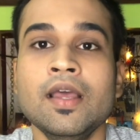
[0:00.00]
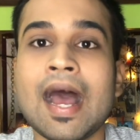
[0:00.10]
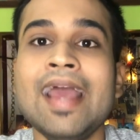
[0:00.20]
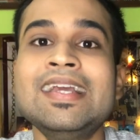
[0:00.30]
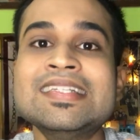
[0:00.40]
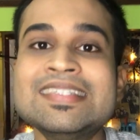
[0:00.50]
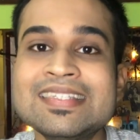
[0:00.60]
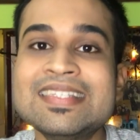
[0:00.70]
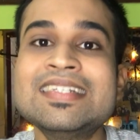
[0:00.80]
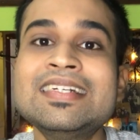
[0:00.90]
I
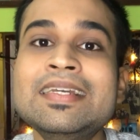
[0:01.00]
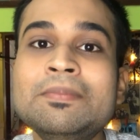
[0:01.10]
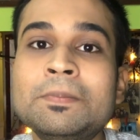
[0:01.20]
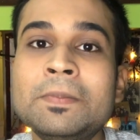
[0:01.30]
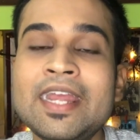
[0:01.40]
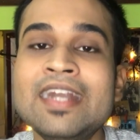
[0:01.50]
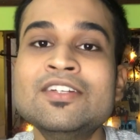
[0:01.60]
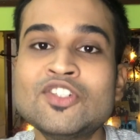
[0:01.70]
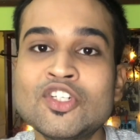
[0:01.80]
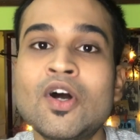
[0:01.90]
consistently made
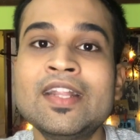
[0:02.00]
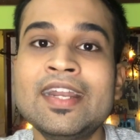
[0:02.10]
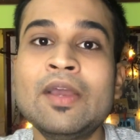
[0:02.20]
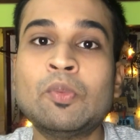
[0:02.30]
sure that I